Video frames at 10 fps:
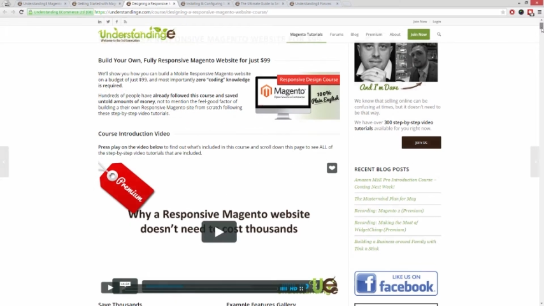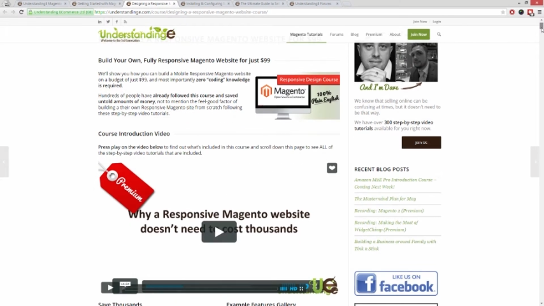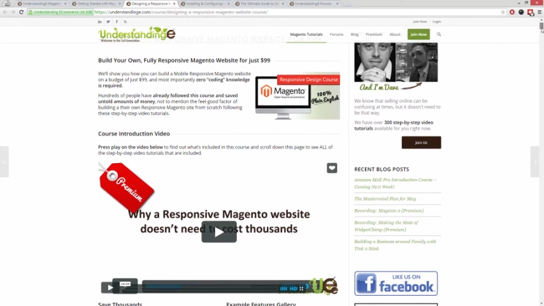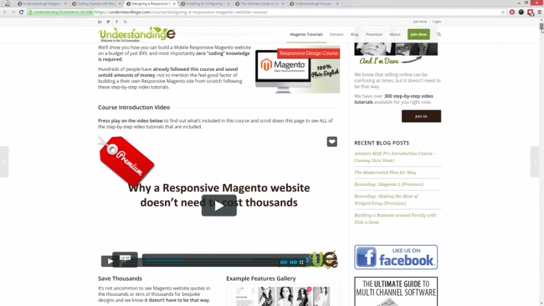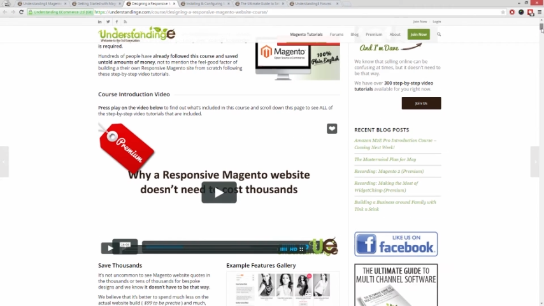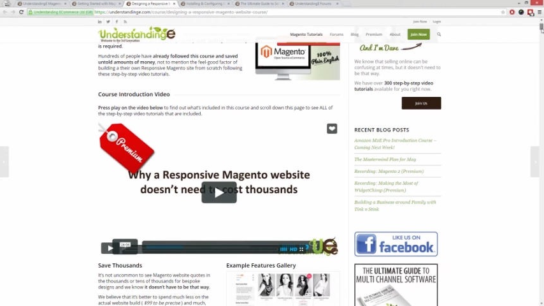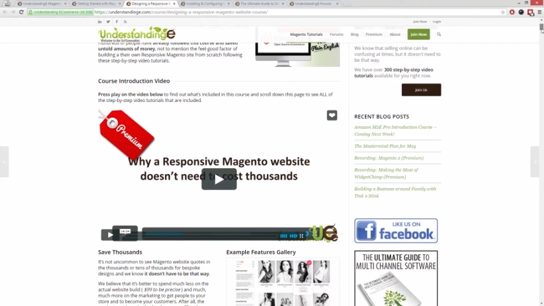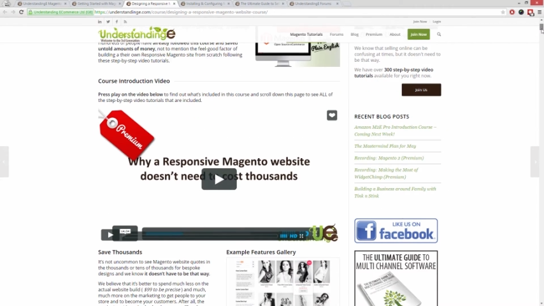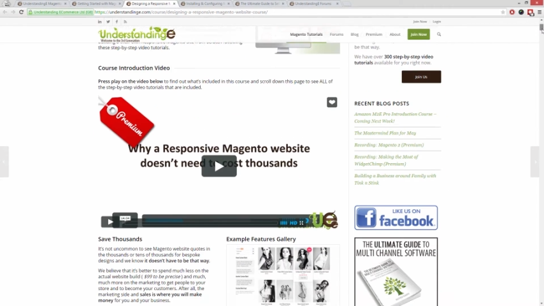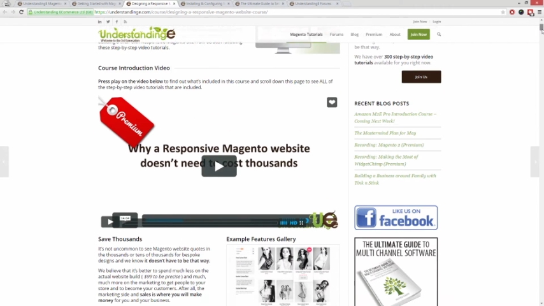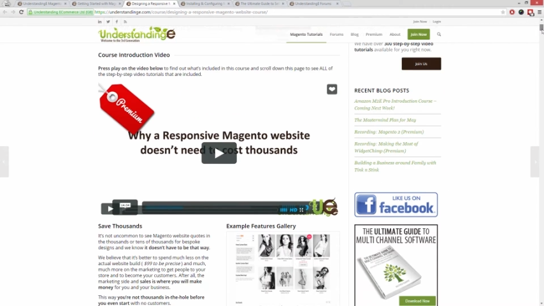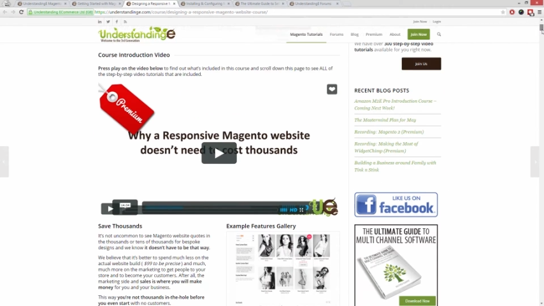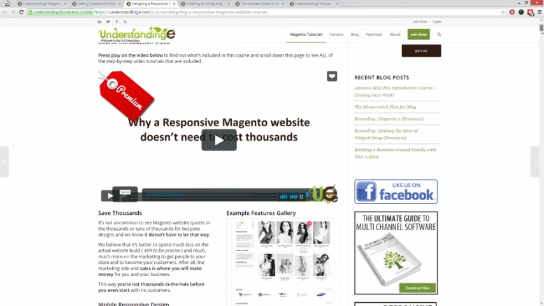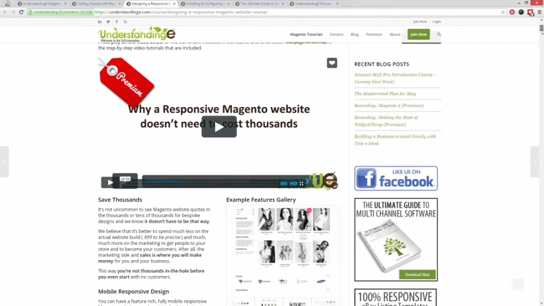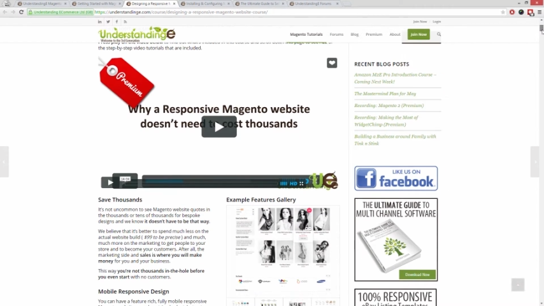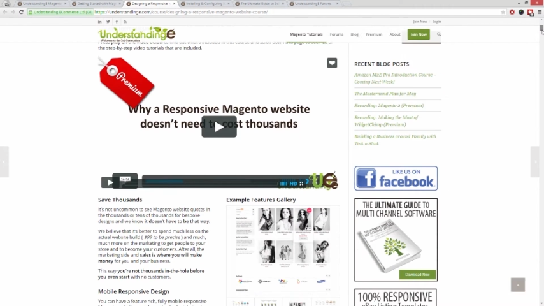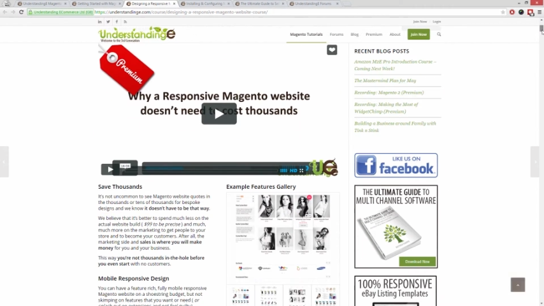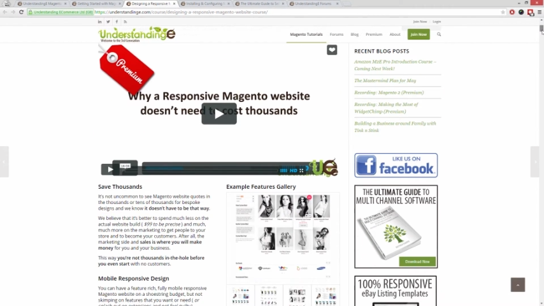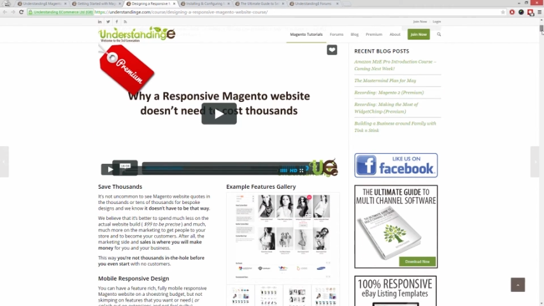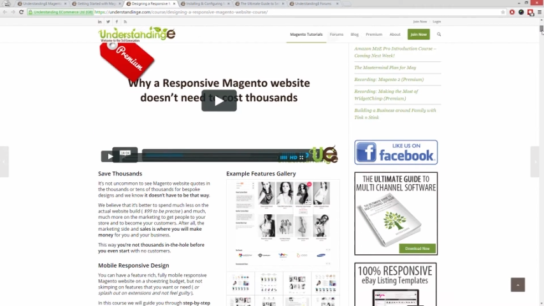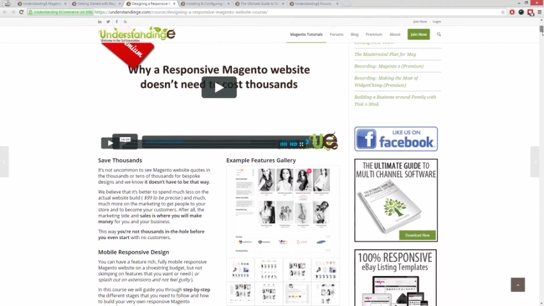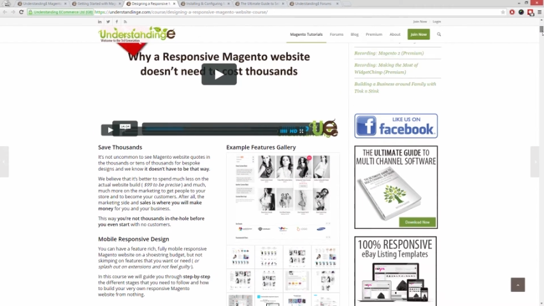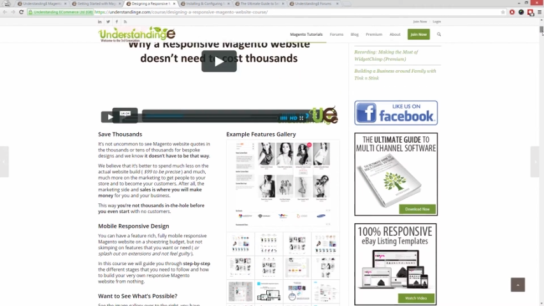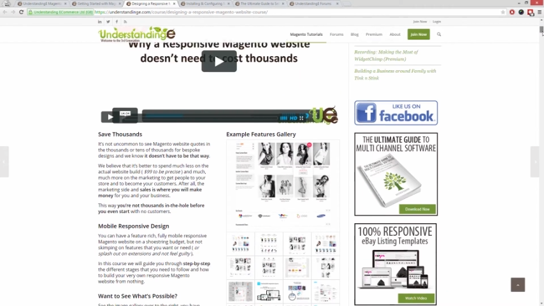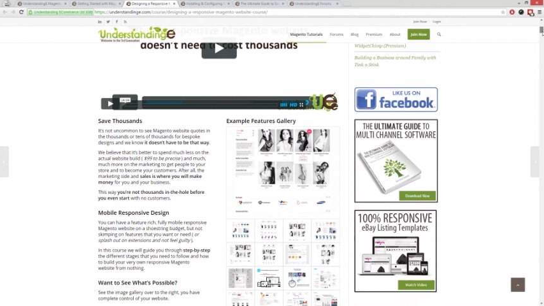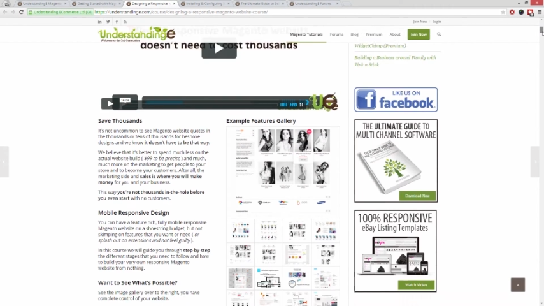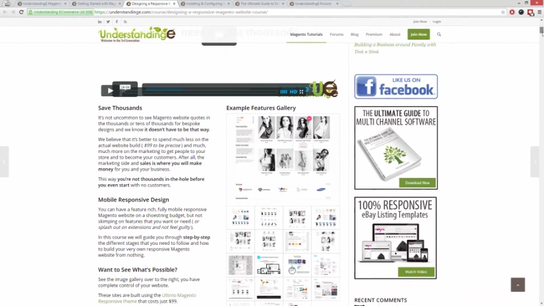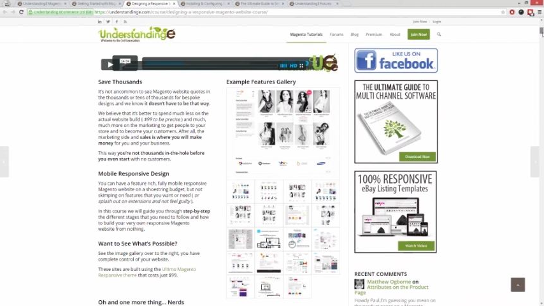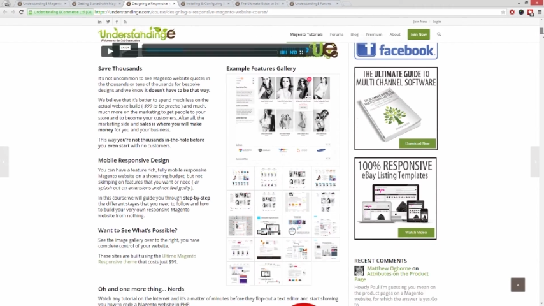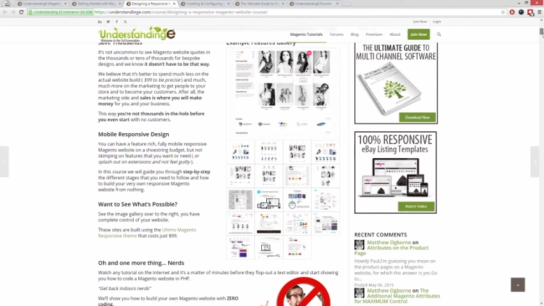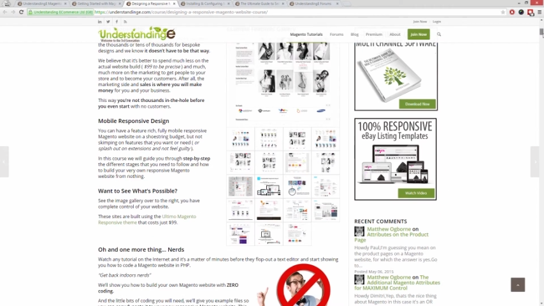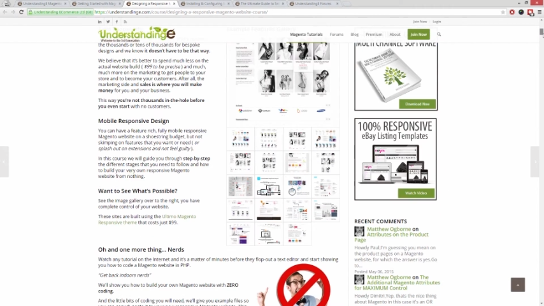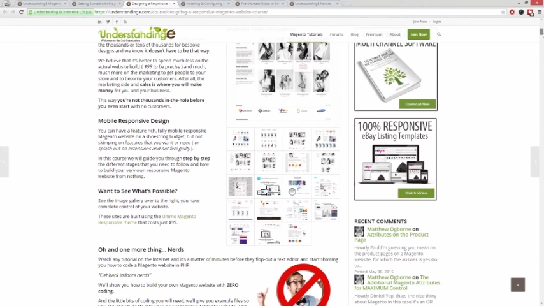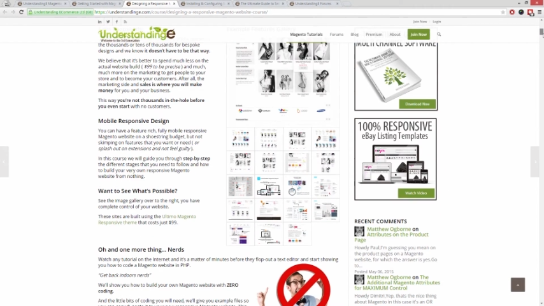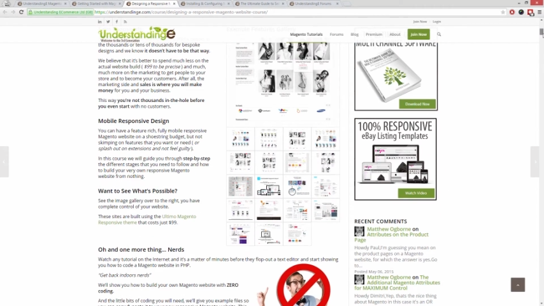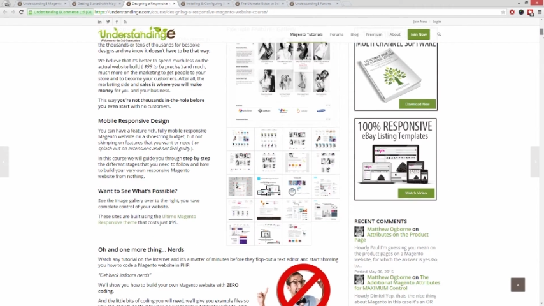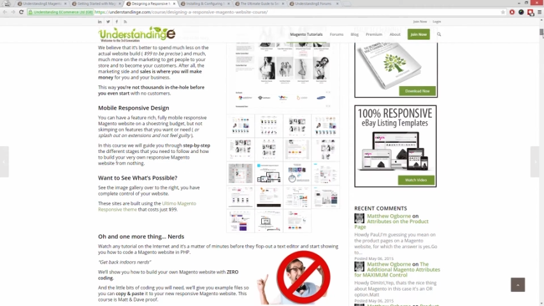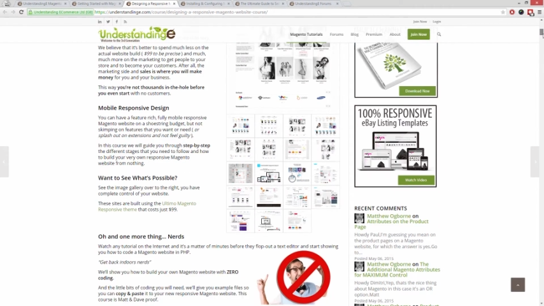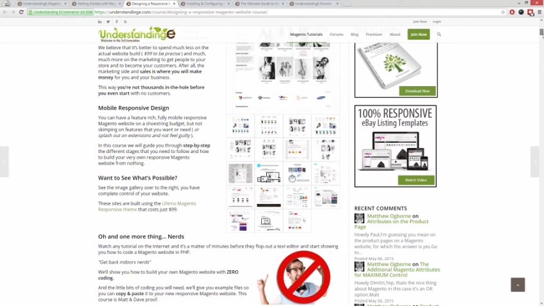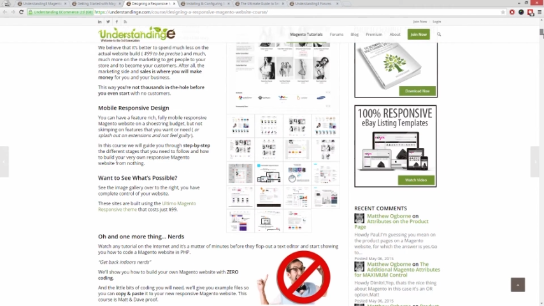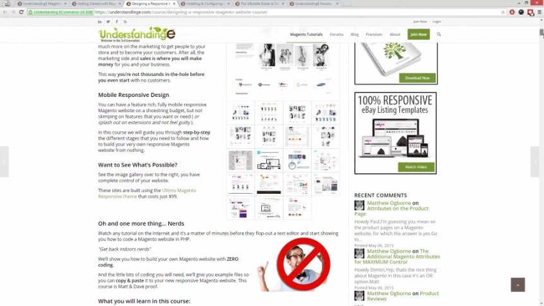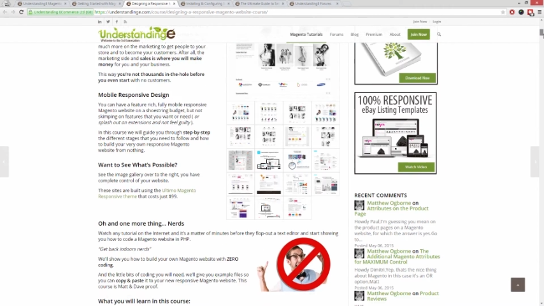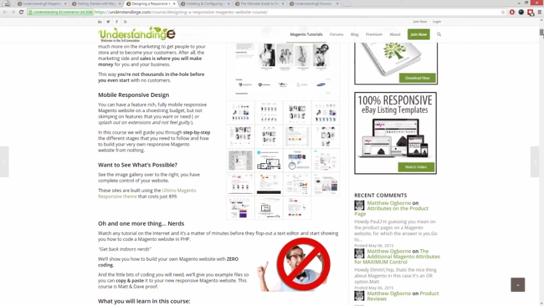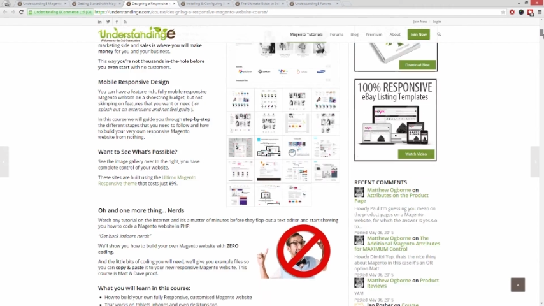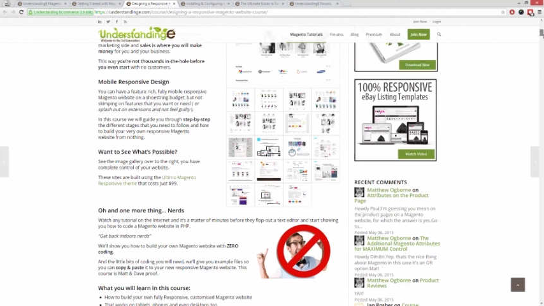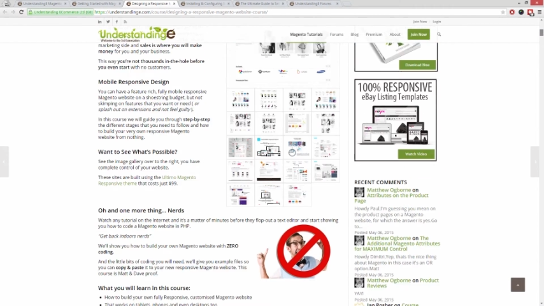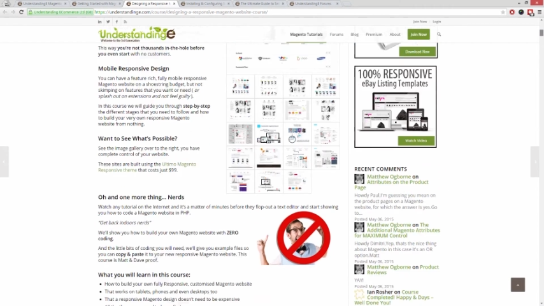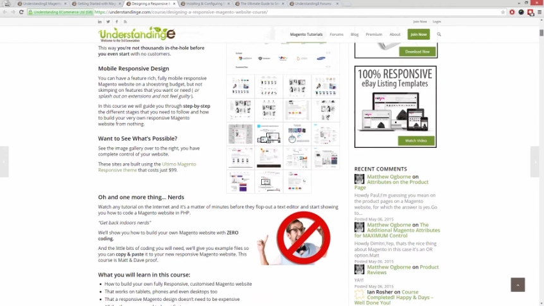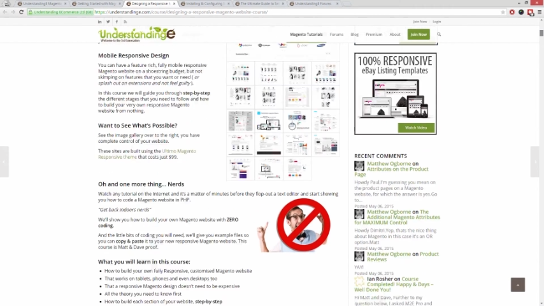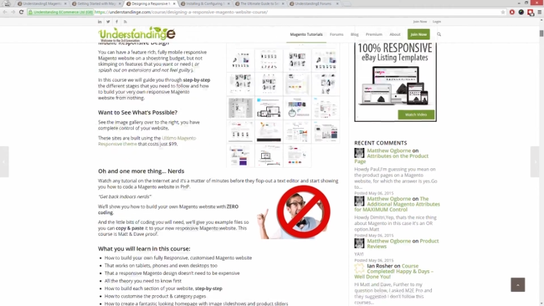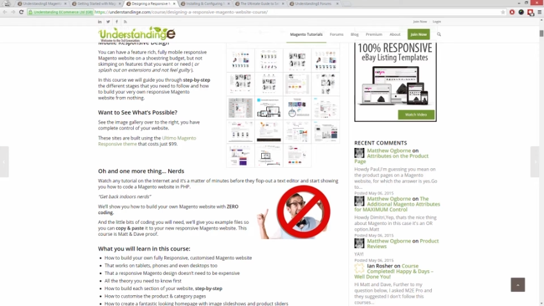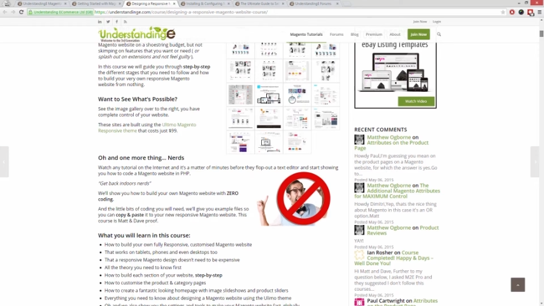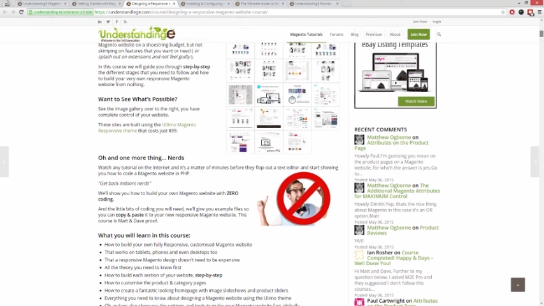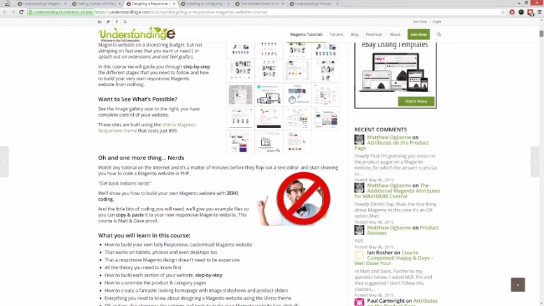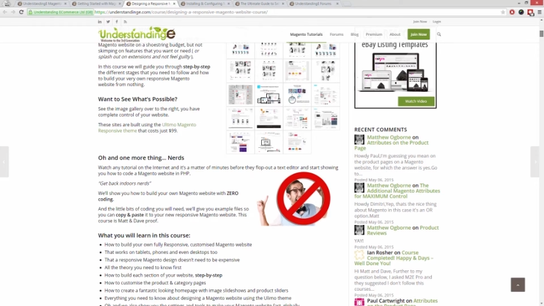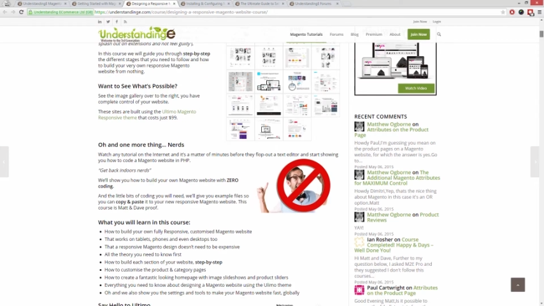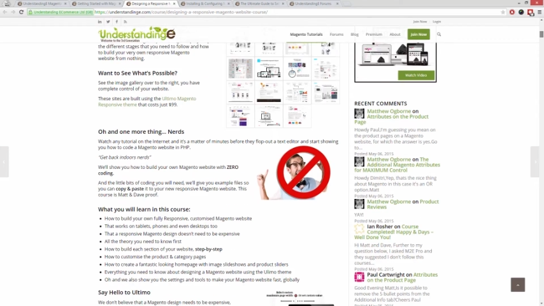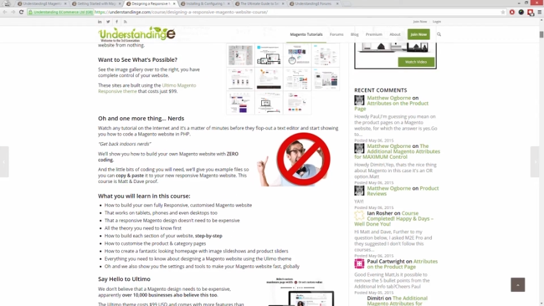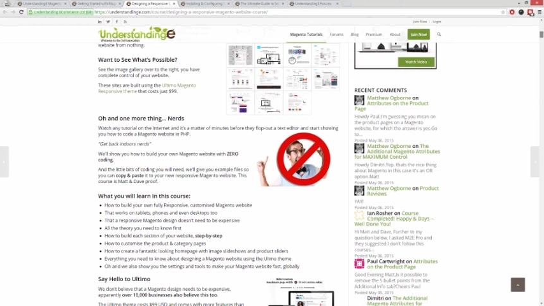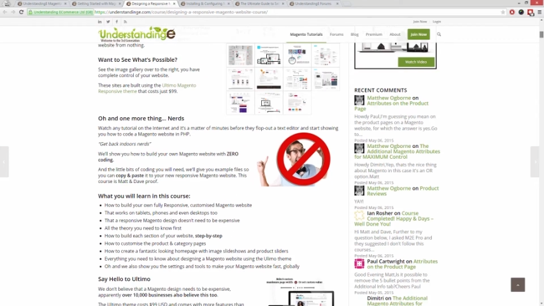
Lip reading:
(no speaker visible)